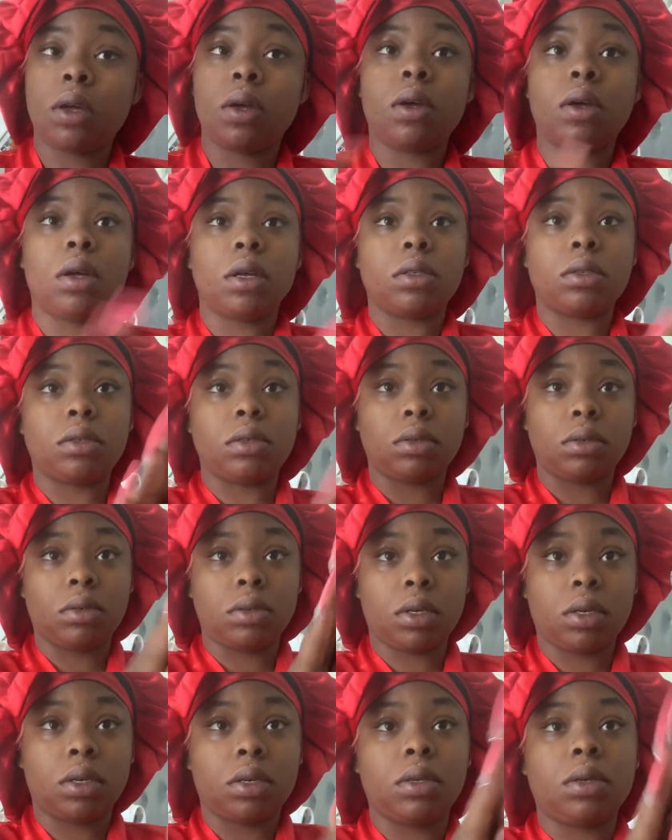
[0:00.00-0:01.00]
It's 2
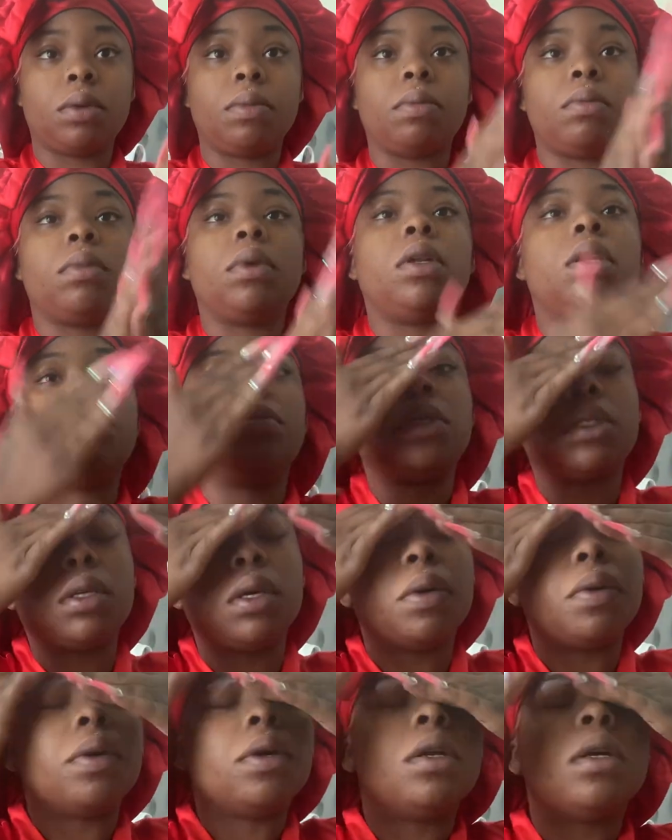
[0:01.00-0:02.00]
a.m. and I'm
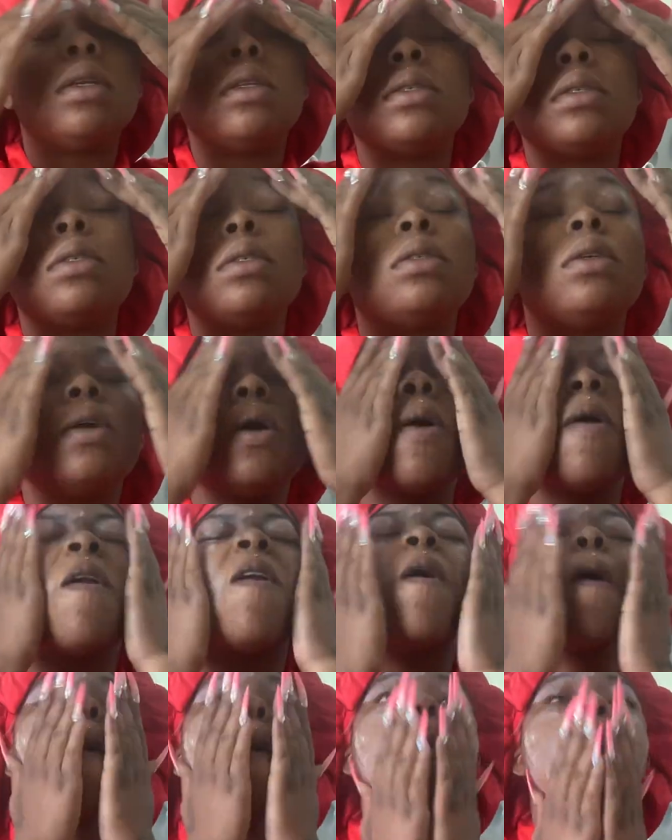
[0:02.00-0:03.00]
staring at the
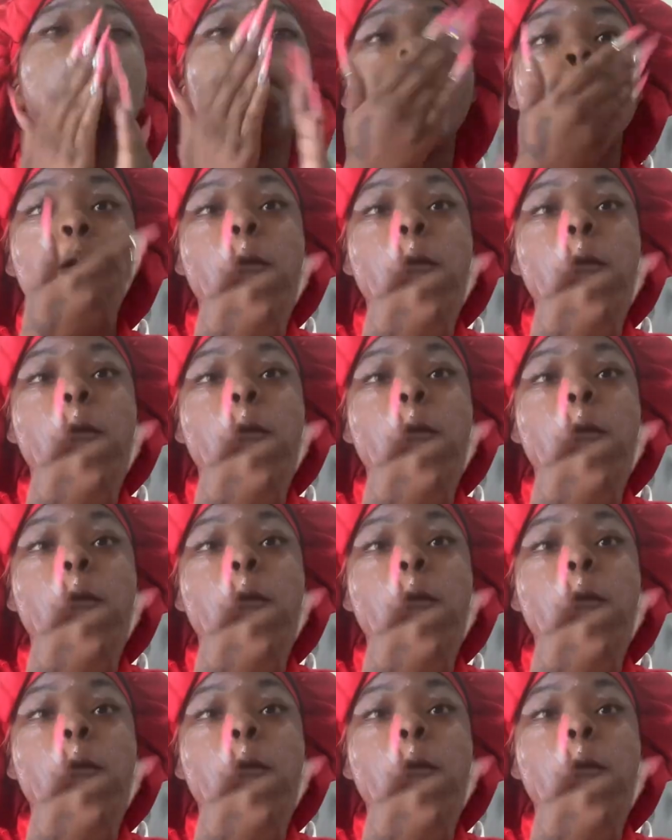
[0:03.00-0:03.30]
ceiling,